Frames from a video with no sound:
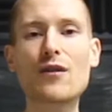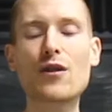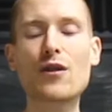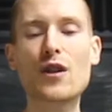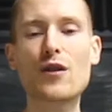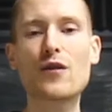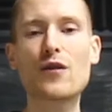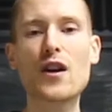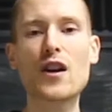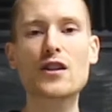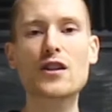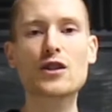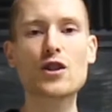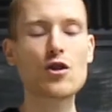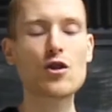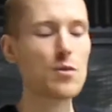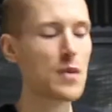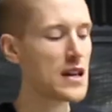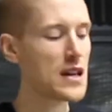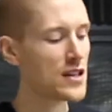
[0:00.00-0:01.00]
for the first
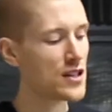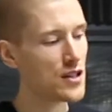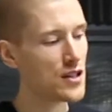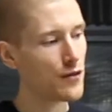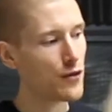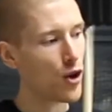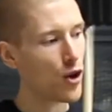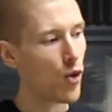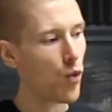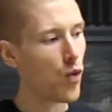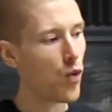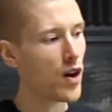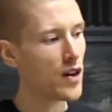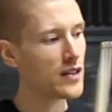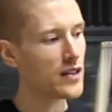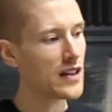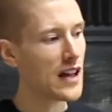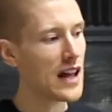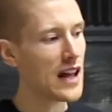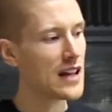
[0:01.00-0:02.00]
2 beats, you've got
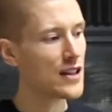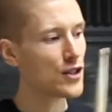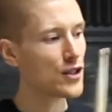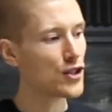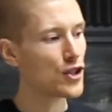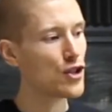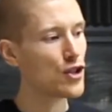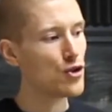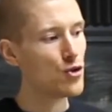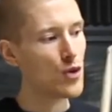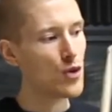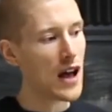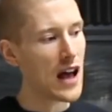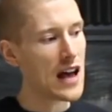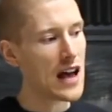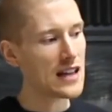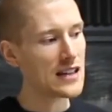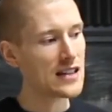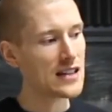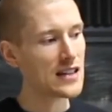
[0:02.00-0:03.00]
1 and 2
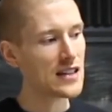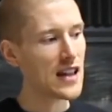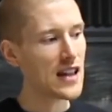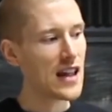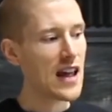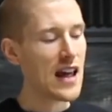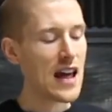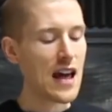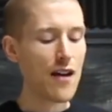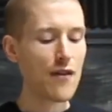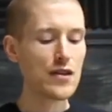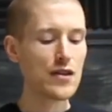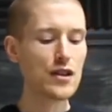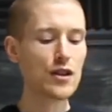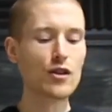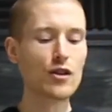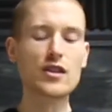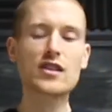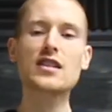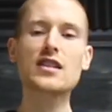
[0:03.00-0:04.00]
and then you've
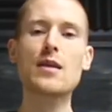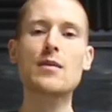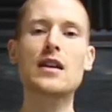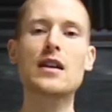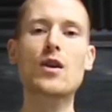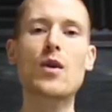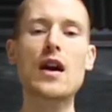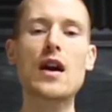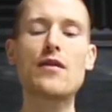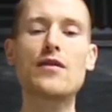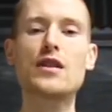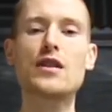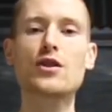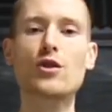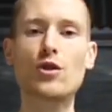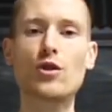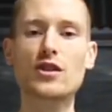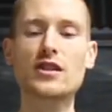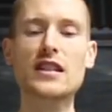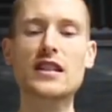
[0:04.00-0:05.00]
got semi-quavers
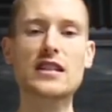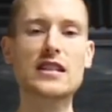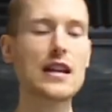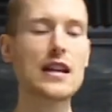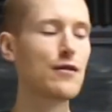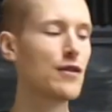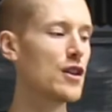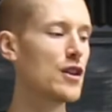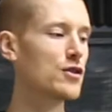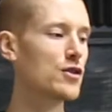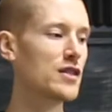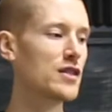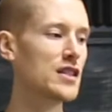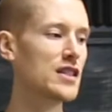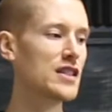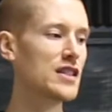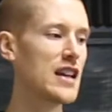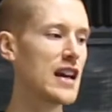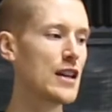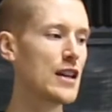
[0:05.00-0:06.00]
or 16th notes on the
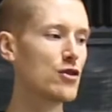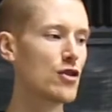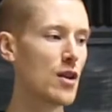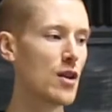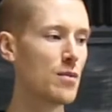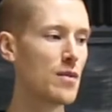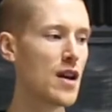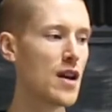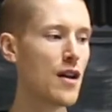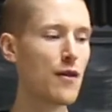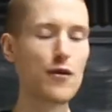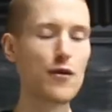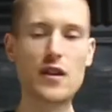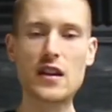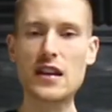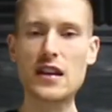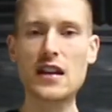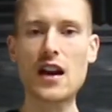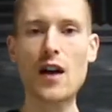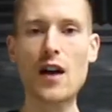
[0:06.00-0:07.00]
snare drum for
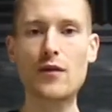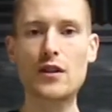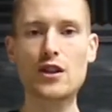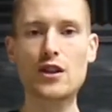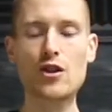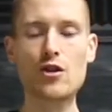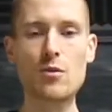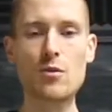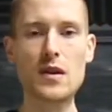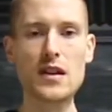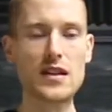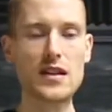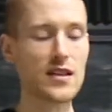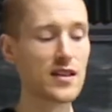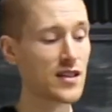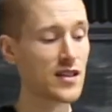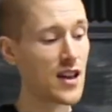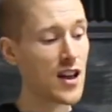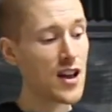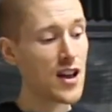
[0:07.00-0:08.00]
the other 2
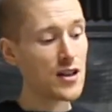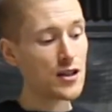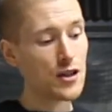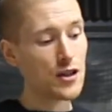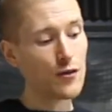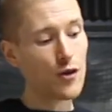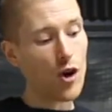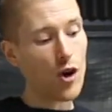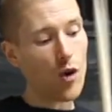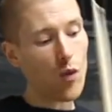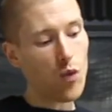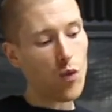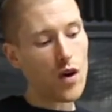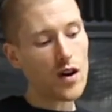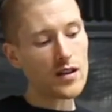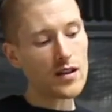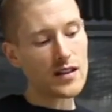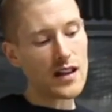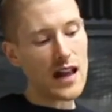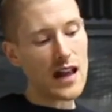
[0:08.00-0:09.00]
beats. So you've got
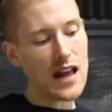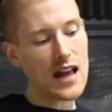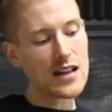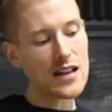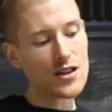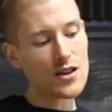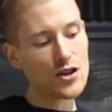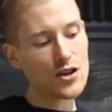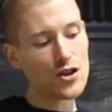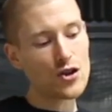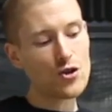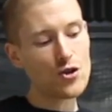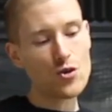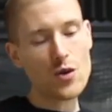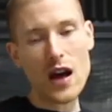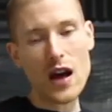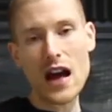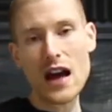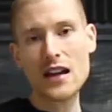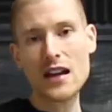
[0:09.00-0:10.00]
1 and
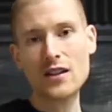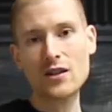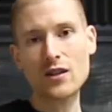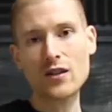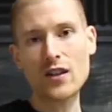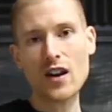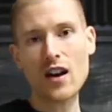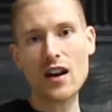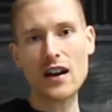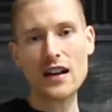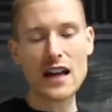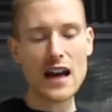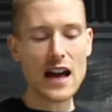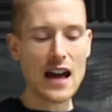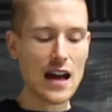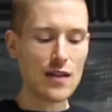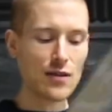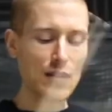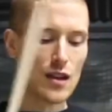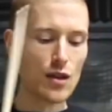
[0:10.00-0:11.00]
2 and on the
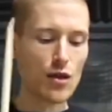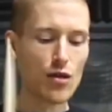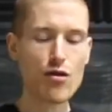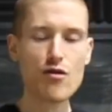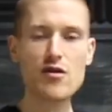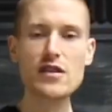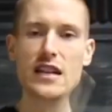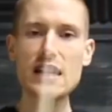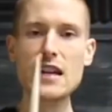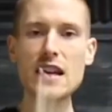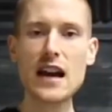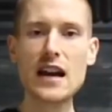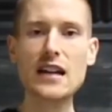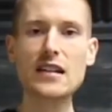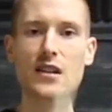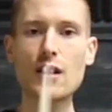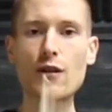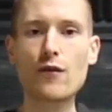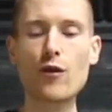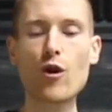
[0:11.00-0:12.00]
hi-hat, and then 3
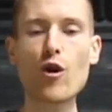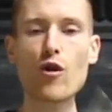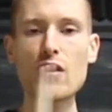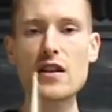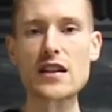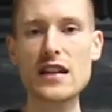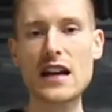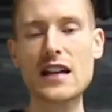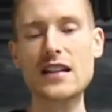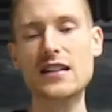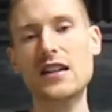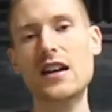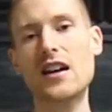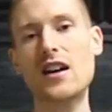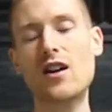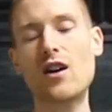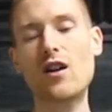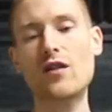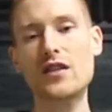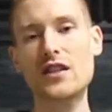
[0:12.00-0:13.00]
and a 4 and
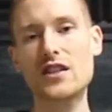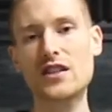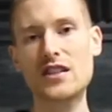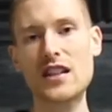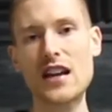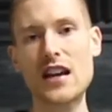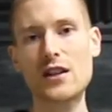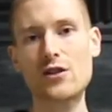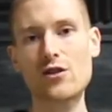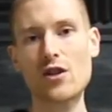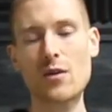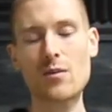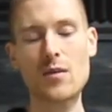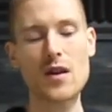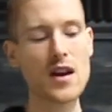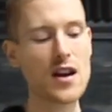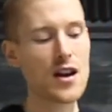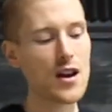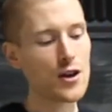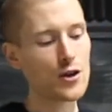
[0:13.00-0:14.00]
on the snare drum.
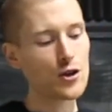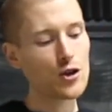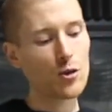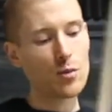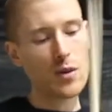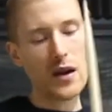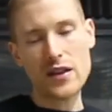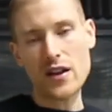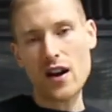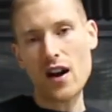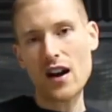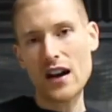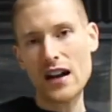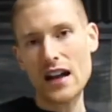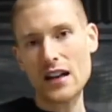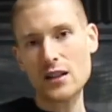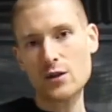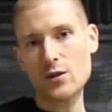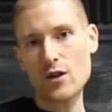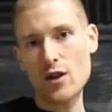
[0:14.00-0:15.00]
So you'll play the
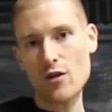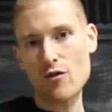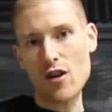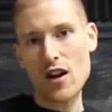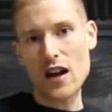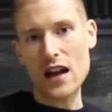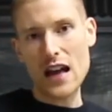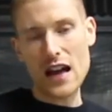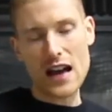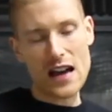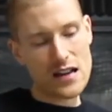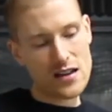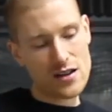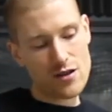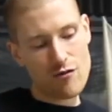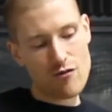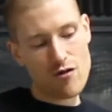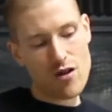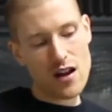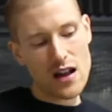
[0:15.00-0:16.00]
hi-hats with your right
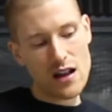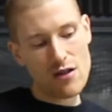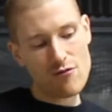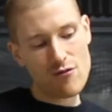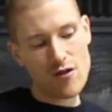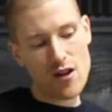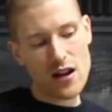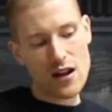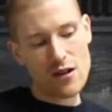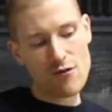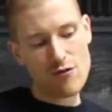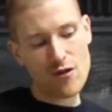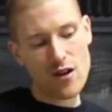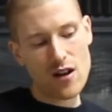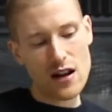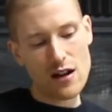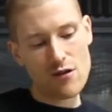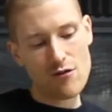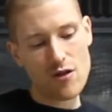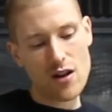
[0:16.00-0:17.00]
hand, right, right,
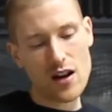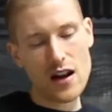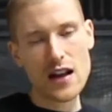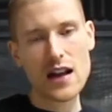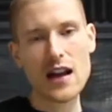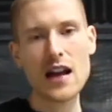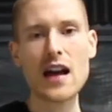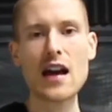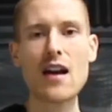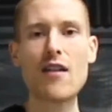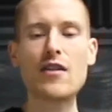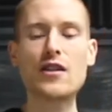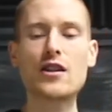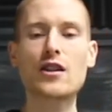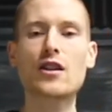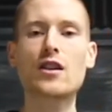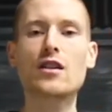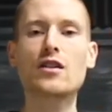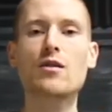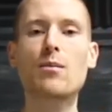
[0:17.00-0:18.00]
right, right, and then
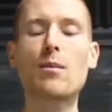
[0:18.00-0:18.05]
you're going to